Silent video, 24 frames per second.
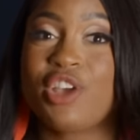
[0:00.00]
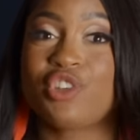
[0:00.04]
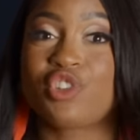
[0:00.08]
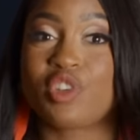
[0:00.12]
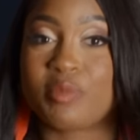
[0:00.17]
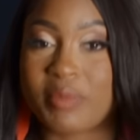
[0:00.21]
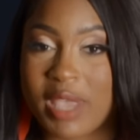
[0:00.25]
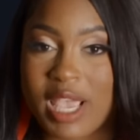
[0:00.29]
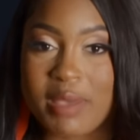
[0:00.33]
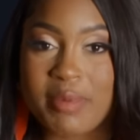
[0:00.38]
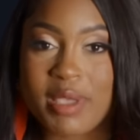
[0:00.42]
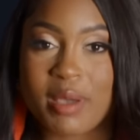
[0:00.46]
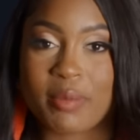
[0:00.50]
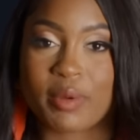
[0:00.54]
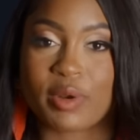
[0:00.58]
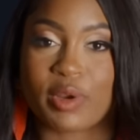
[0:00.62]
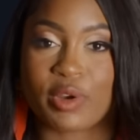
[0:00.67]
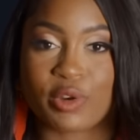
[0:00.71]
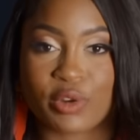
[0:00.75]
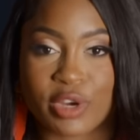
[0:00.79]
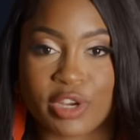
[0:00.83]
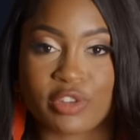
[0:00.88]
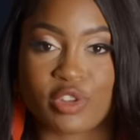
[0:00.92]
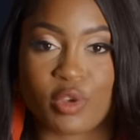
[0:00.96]
she may be able to
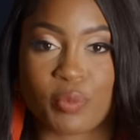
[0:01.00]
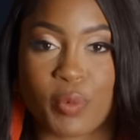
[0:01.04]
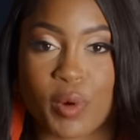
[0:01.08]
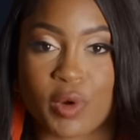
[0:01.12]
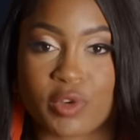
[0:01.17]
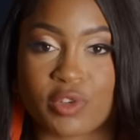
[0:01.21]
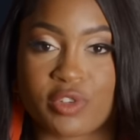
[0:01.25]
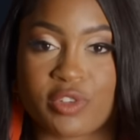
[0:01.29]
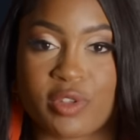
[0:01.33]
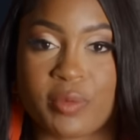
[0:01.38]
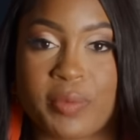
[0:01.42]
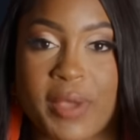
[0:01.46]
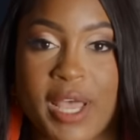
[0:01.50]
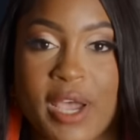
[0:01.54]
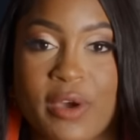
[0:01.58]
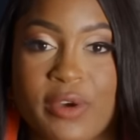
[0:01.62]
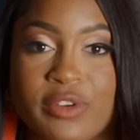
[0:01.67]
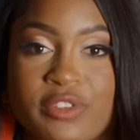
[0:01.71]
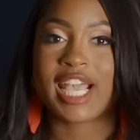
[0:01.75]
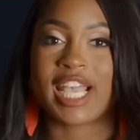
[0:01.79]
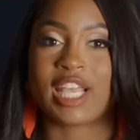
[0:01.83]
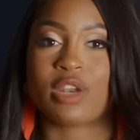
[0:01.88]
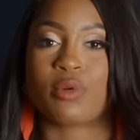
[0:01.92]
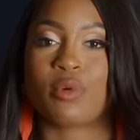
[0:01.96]
increase her purchasing
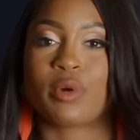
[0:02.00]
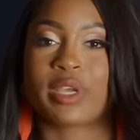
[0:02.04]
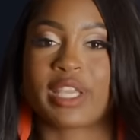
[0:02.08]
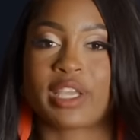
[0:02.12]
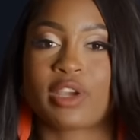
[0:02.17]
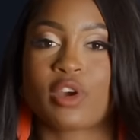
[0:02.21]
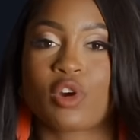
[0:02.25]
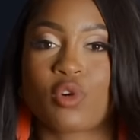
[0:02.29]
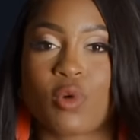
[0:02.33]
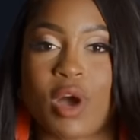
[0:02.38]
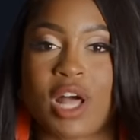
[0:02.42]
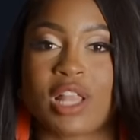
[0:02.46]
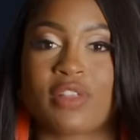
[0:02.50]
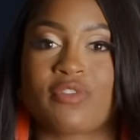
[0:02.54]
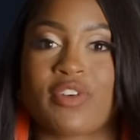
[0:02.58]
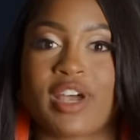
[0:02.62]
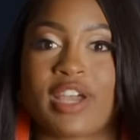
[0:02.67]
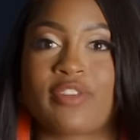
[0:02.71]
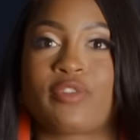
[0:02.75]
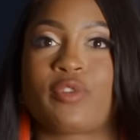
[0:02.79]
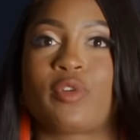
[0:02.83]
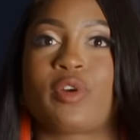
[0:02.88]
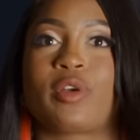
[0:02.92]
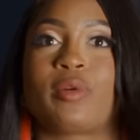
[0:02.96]
power, and it will get her
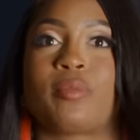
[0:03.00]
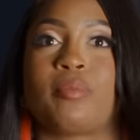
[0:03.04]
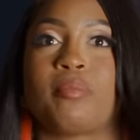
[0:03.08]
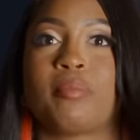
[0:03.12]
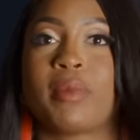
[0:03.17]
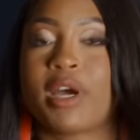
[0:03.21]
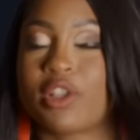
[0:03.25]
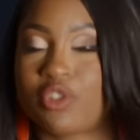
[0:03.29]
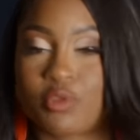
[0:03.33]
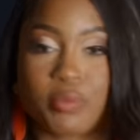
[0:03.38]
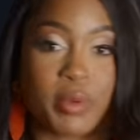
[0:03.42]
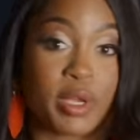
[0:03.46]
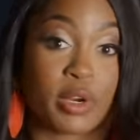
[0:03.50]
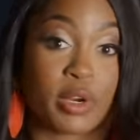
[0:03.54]
qualified for a much